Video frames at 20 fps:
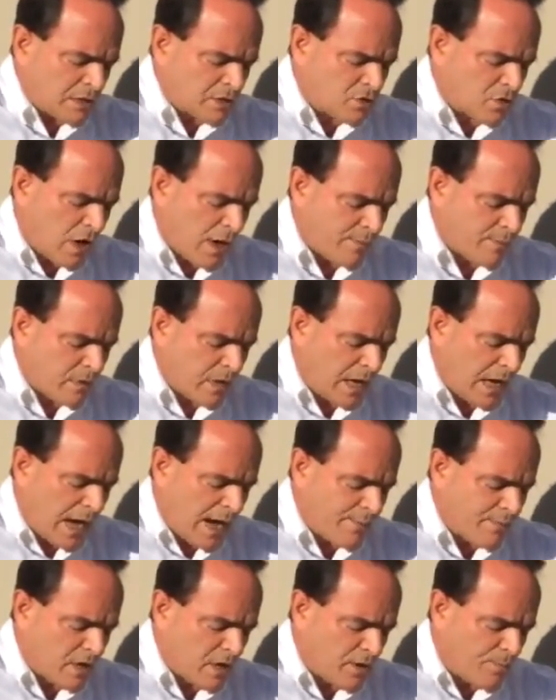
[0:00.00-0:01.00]
So I'm
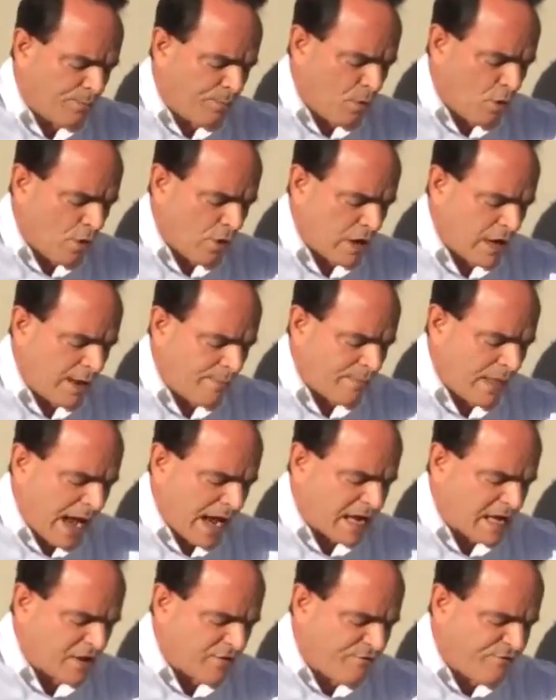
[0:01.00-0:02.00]
going to pour it. I'm
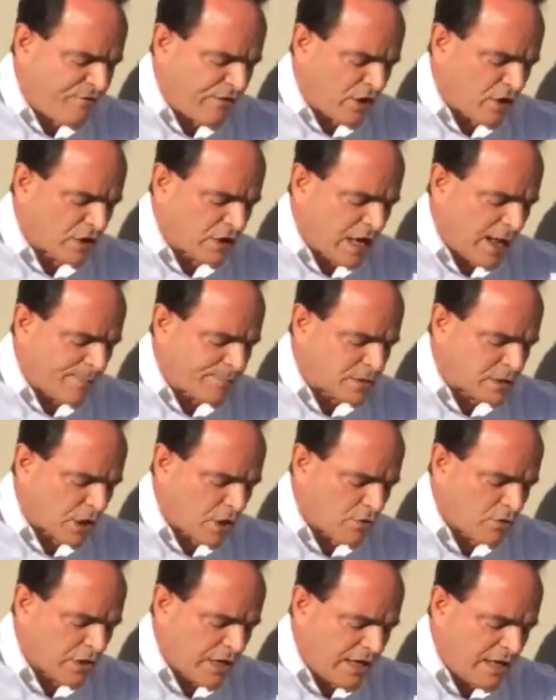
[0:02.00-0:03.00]
not going to fill it up
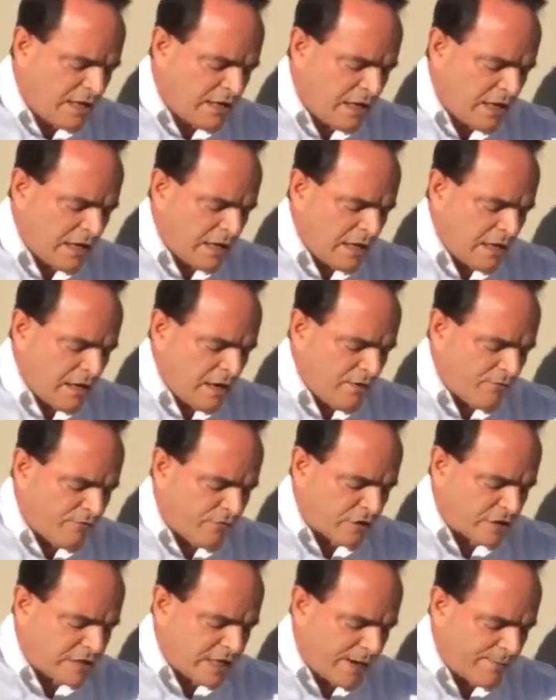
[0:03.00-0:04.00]
totally
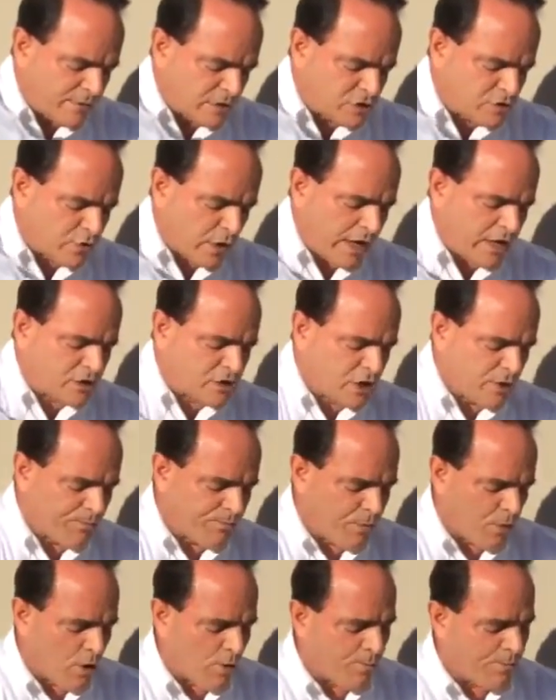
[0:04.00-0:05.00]
for demonstration
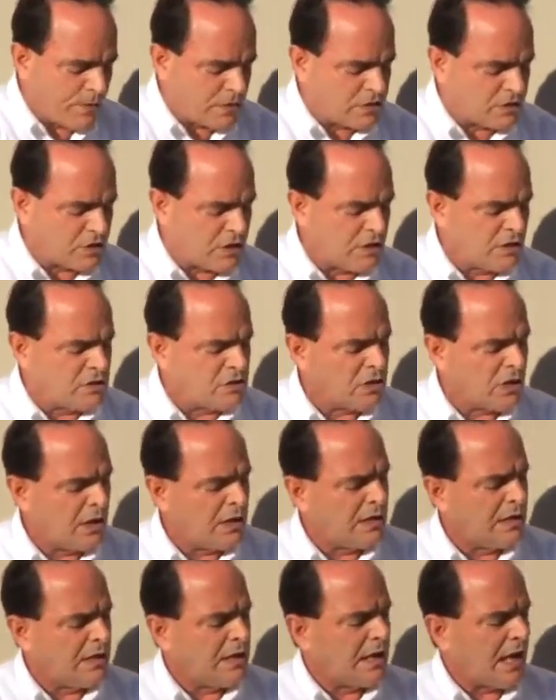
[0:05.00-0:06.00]
purposes.
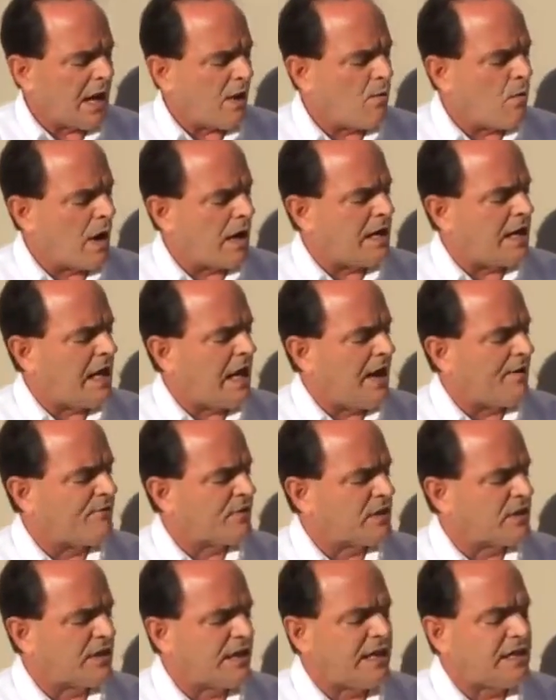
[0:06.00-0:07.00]
I want to have
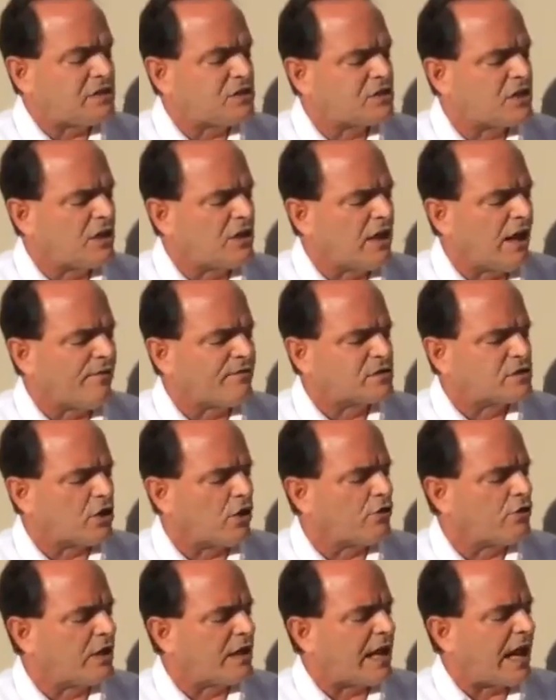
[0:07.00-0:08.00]
at least enough
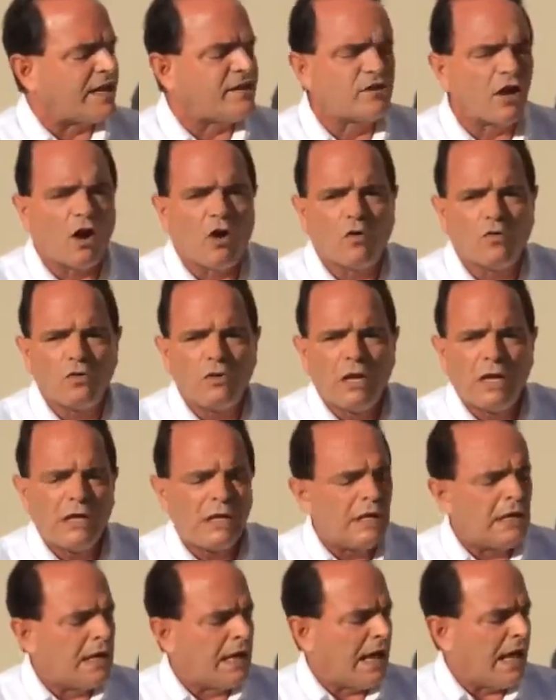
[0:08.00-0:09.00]
so that I don't
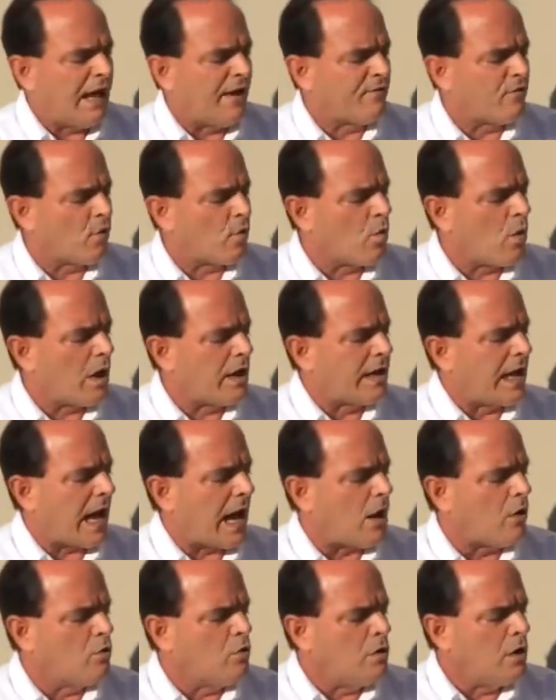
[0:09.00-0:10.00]
ever run
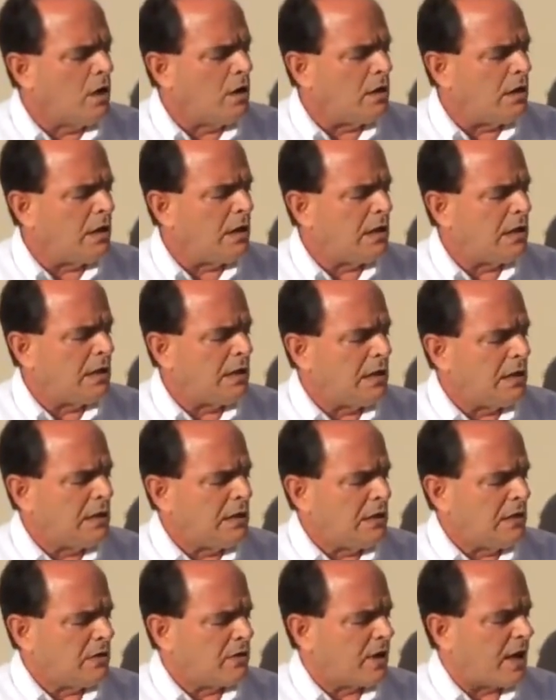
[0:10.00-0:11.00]
out.
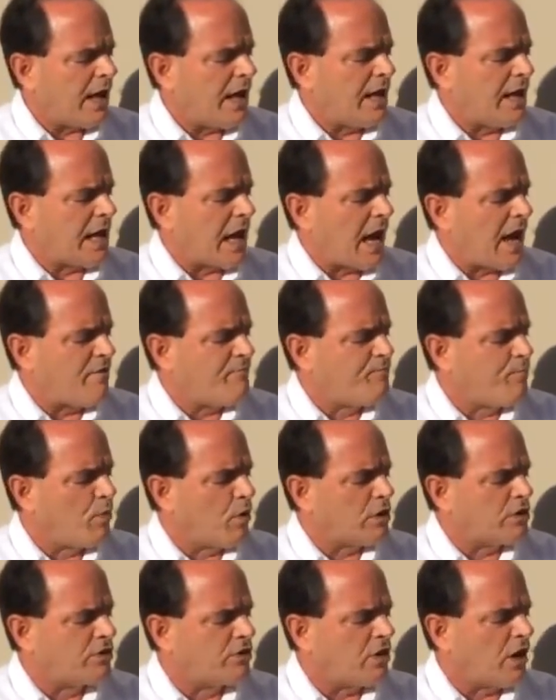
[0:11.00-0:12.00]
Okay, I
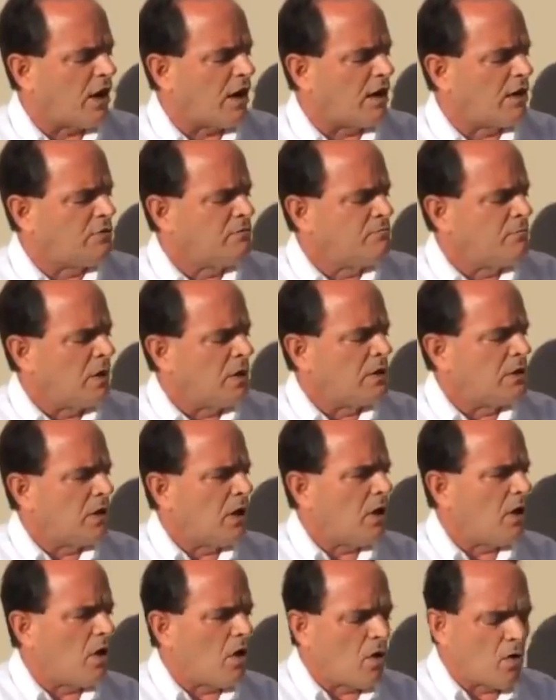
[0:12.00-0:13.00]
put a
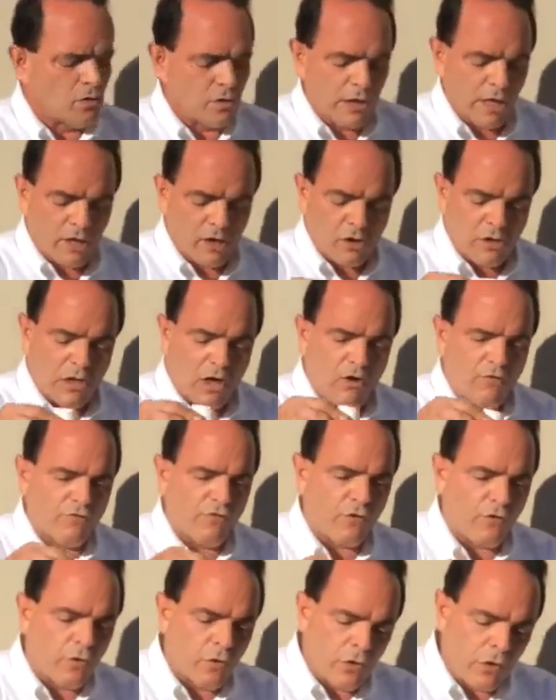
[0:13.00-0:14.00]
little
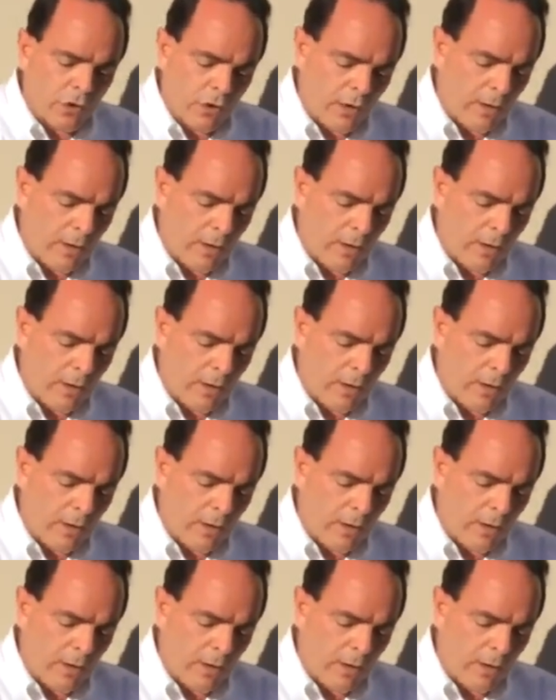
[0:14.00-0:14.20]
over